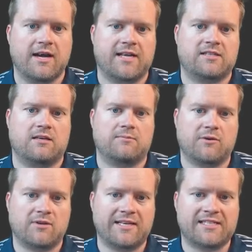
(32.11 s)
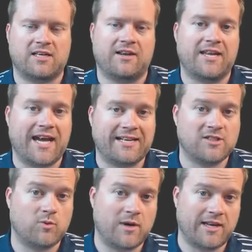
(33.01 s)
It's going to be released on
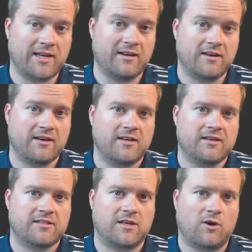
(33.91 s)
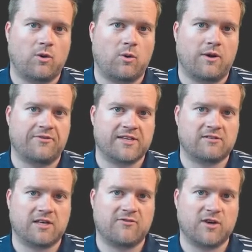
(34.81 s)
9/20, so this
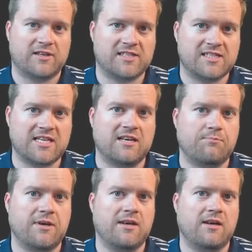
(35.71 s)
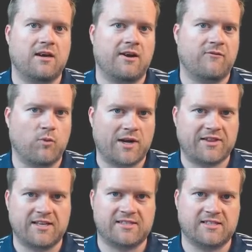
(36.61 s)
will give you a sneak peek of what
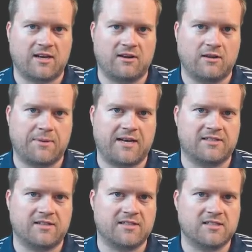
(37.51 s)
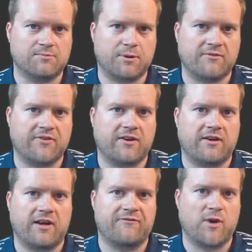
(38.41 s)
this is all about. So this is perfect
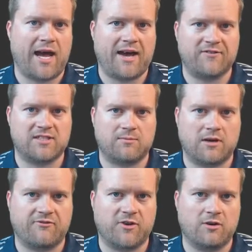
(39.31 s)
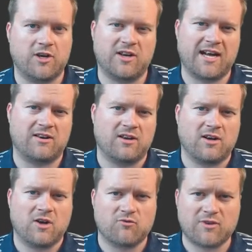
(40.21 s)
if you have a smartphone, you're not
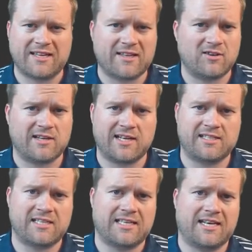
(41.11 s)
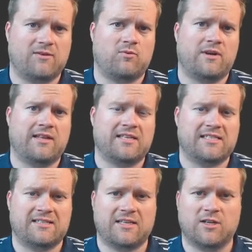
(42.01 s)
really looking to get one of these,
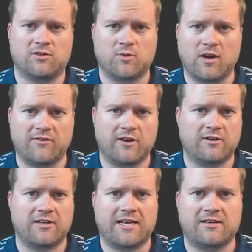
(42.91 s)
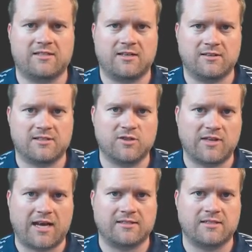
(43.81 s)
you know, $1,200, $1,000,
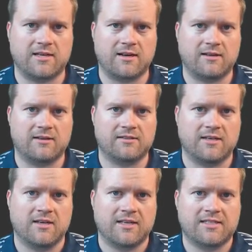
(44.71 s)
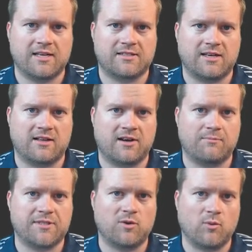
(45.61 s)
$2,000 DSLR,
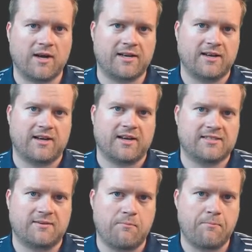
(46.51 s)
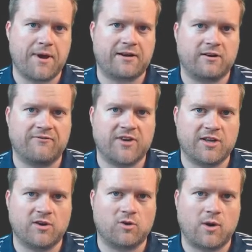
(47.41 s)
but you want some better
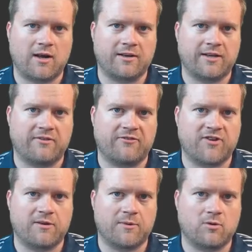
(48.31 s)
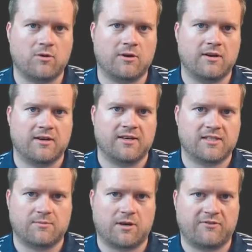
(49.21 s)
video quality from your
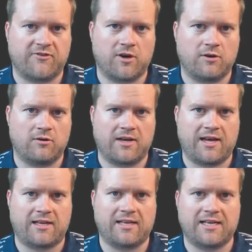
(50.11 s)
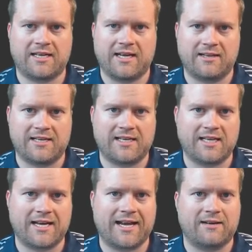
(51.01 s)
smartphone. Get an LED
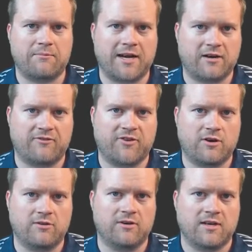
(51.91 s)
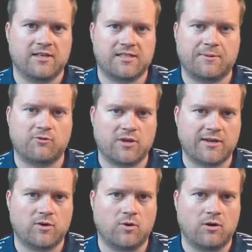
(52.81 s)
light, a microphone, something really
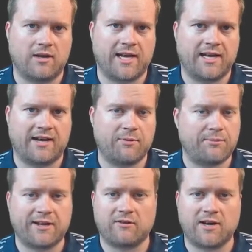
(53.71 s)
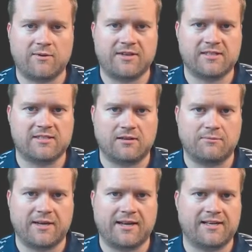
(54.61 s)
cool. And I've been playing around with this a little
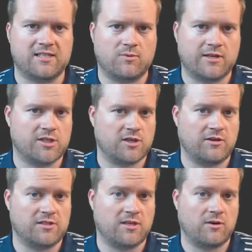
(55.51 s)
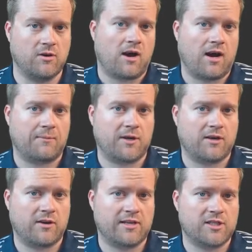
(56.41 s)
bit and I just want to show you. So I'm going to
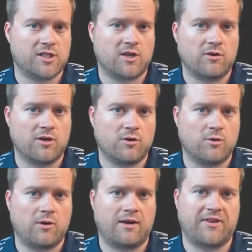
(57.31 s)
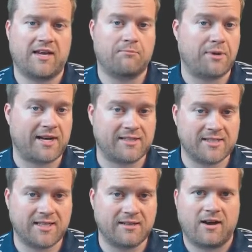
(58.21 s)
go ahead and show you the
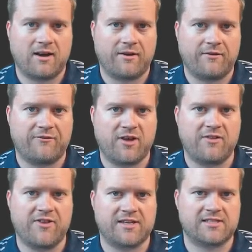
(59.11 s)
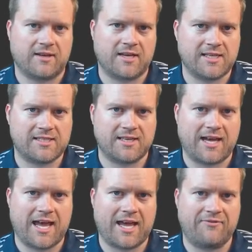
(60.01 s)
unboxing of this kit,
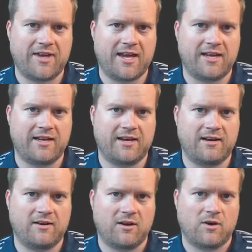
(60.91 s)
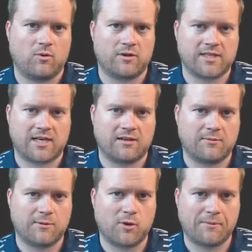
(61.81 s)
and then we'll talk a little
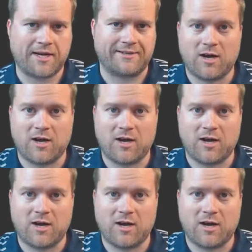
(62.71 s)
bit more about it.